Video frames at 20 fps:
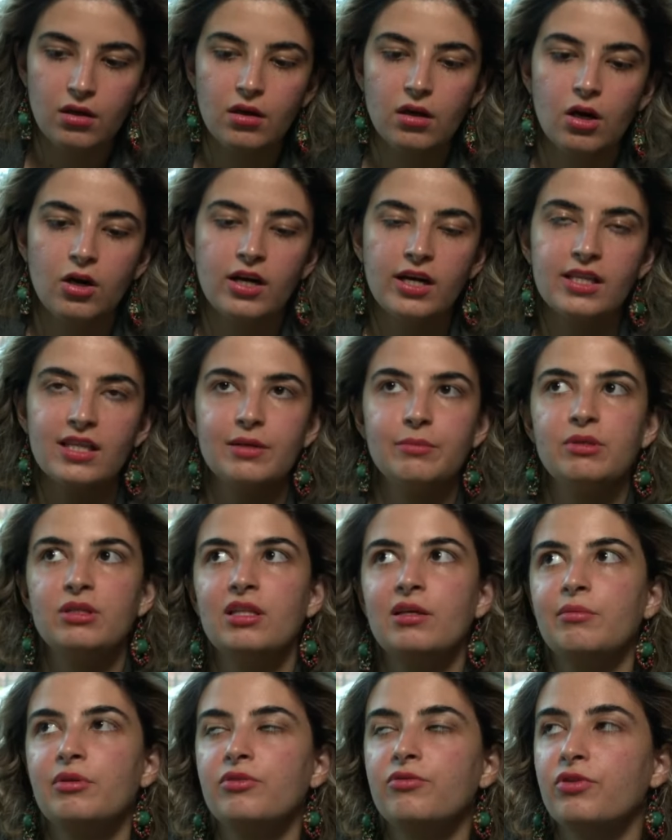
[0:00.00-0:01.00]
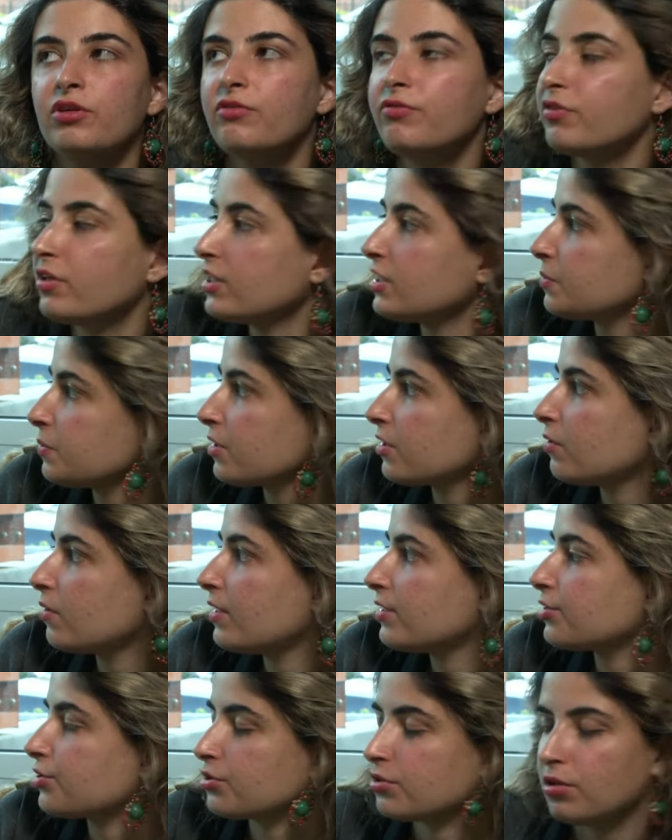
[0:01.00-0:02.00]
Okay, let me let me rephrase my
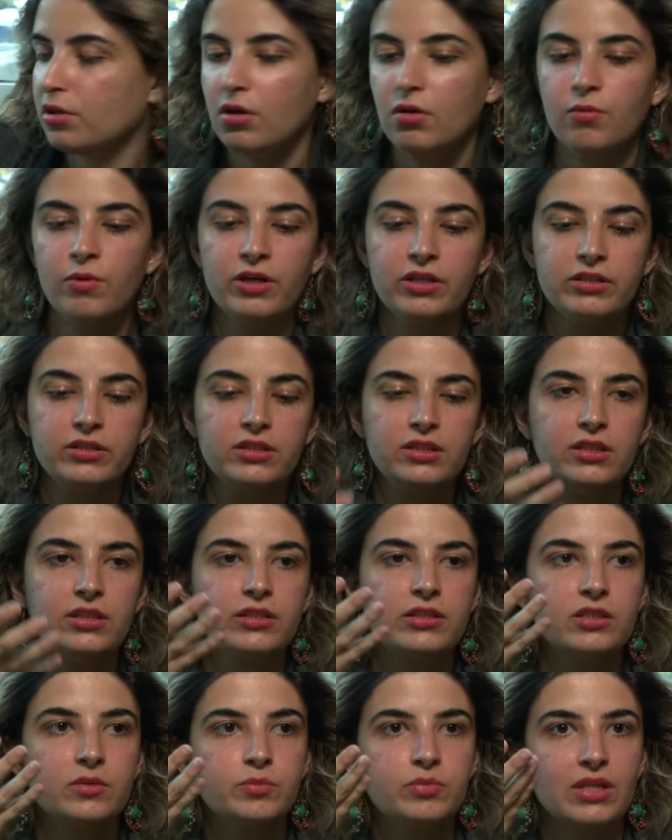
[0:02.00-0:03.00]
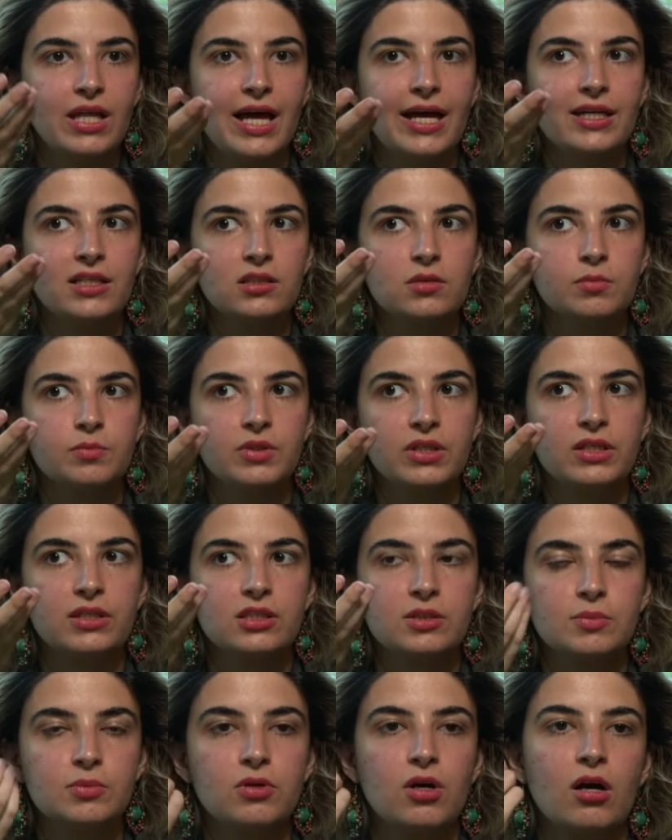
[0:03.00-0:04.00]
question. What do you think is black's
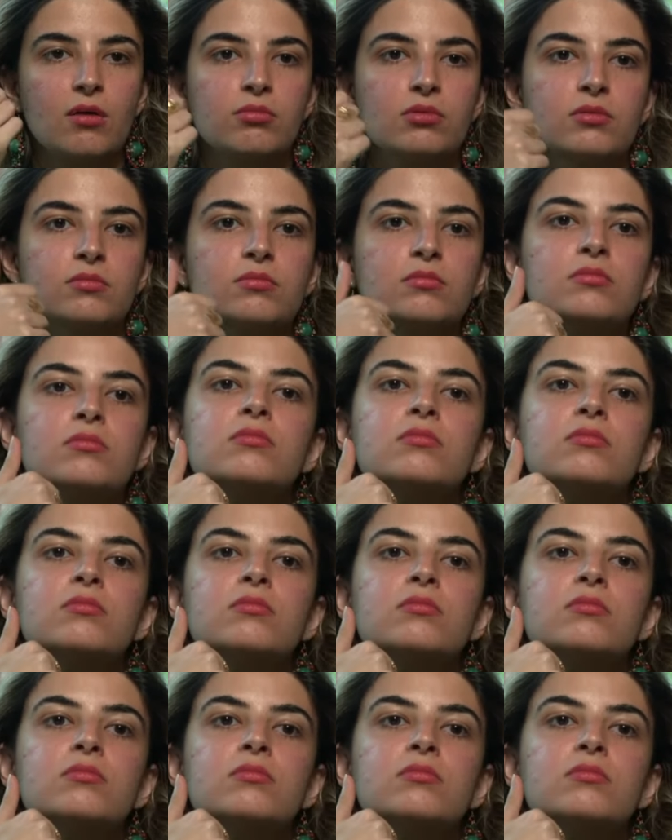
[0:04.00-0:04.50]
biggest problem?